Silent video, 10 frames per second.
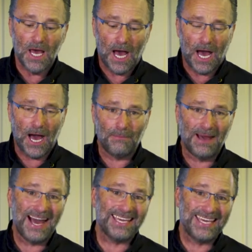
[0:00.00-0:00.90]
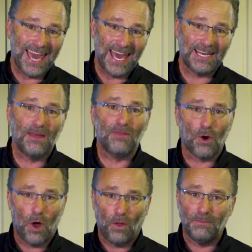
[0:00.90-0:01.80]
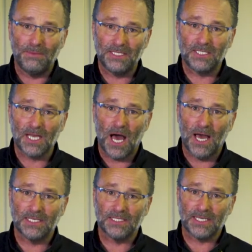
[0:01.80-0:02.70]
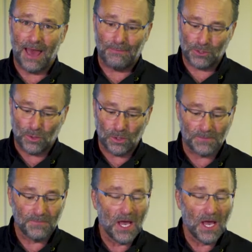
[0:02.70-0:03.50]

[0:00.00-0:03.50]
Again, they're all the mid-size cabbage rolls.